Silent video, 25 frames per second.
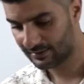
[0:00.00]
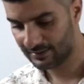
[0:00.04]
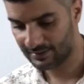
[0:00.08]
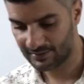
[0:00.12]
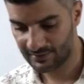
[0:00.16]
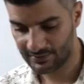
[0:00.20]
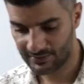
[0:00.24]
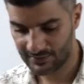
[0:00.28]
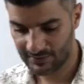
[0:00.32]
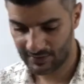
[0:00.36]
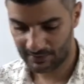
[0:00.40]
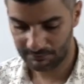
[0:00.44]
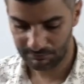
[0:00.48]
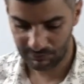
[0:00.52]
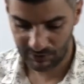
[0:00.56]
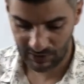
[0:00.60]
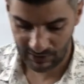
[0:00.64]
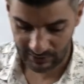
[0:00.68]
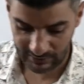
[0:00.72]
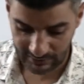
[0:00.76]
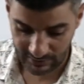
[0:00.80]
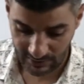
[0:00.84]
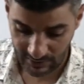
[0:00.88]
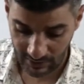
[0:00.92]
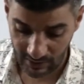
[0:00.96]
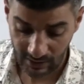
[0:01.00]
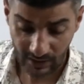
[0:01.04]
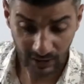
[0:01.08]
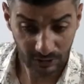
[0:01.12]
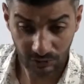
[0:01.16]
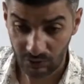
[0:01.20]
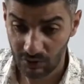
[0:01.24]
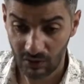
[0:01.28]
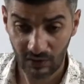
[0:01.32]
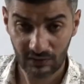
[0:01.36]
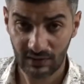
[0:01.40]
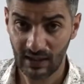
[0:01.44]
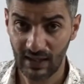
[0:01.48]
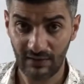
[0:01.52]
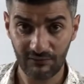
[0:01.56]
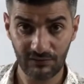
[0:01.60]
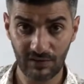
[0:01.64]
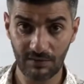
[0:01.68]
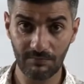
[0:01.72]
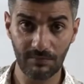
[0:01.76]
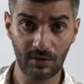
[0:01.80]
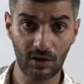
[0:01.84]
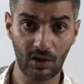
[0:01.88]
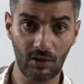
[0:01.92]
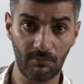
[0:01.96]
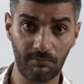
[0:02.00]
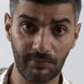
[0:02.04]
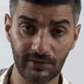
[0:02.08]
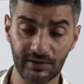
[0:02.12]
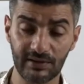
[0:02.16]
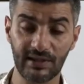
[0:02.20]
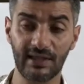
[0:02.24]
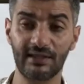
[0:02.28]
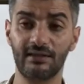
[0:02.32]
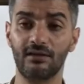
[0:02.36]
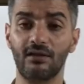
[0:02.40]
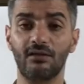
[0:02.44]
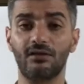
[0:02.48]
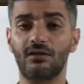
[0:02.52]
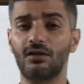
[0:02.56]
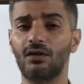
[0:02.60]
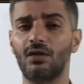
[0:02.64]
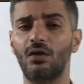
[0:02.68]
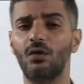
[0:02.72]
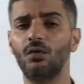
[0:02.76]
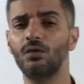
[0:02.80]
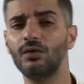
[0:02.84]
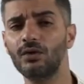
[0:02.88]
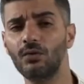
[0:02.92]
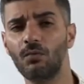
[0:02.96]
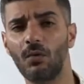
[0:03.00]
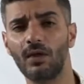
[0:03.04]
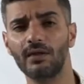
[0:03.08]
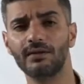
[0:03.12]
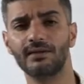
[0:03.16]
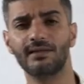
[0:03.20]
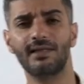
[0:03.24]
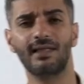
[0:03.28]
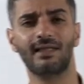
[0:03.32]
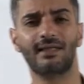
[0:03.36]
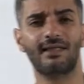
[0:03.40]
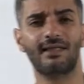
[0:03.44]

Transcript: these subjects, do not have the monopoly. They're not the only ones that